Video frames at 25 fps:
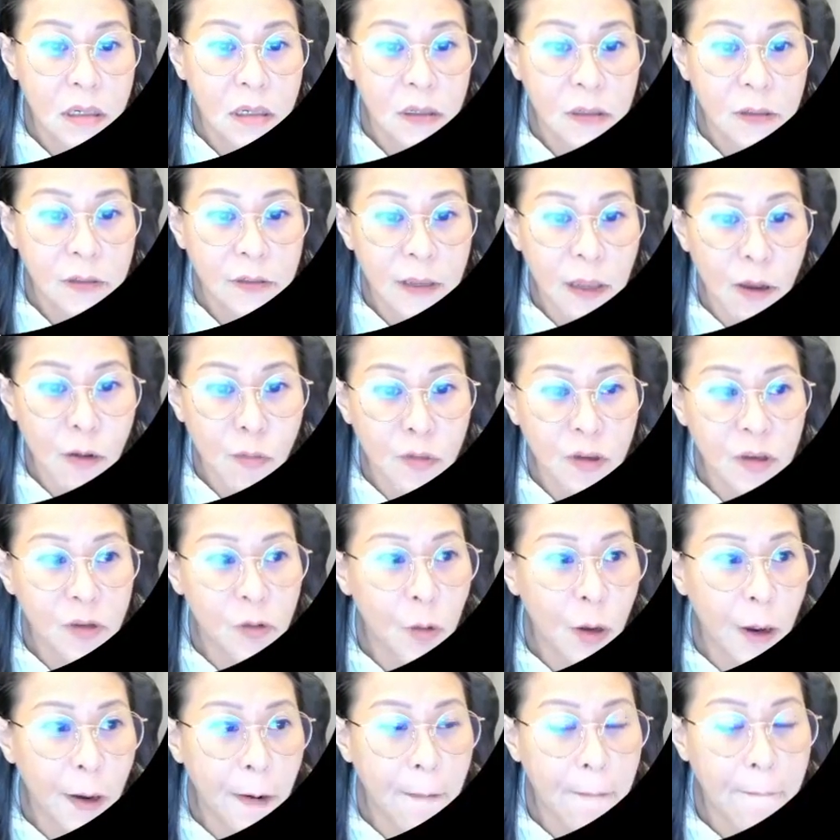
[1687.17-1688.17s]
Sell means
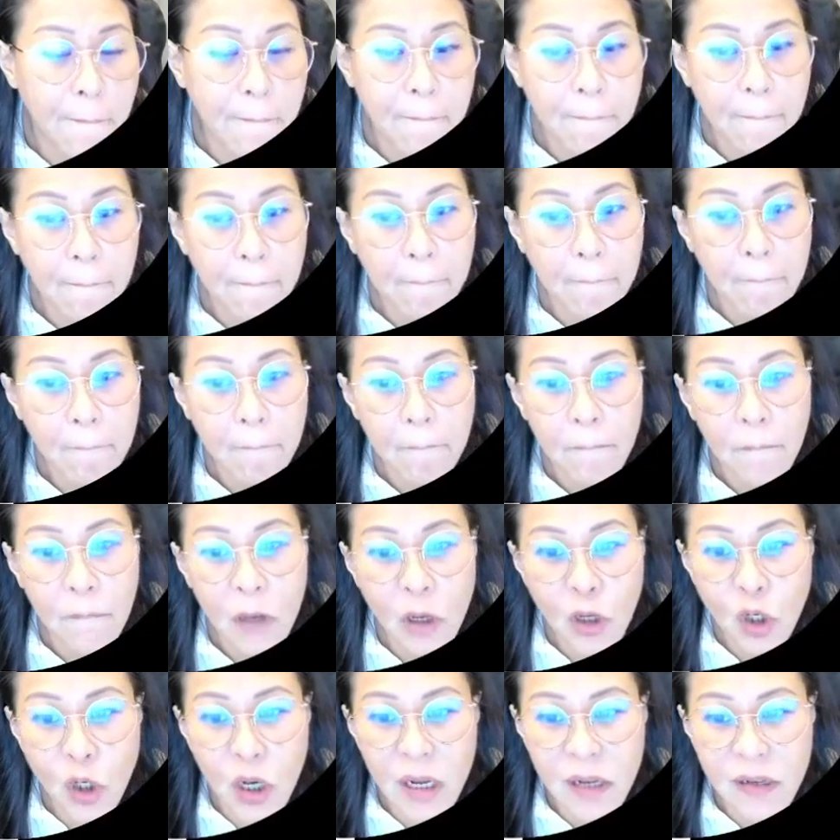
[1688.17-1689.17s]
what?
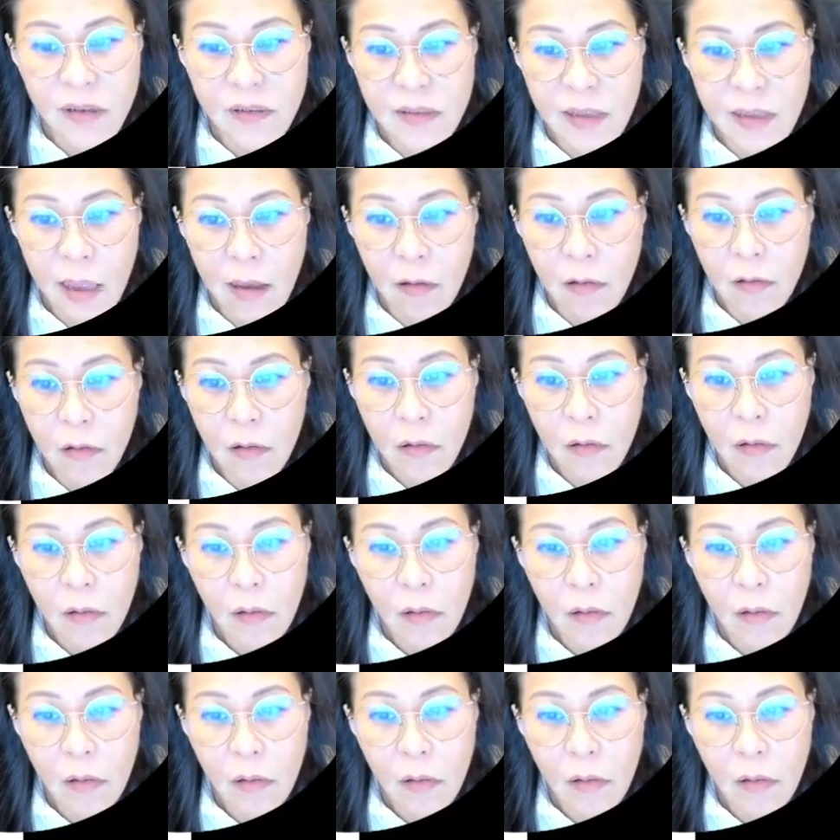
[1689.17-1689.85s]
Which one is sell?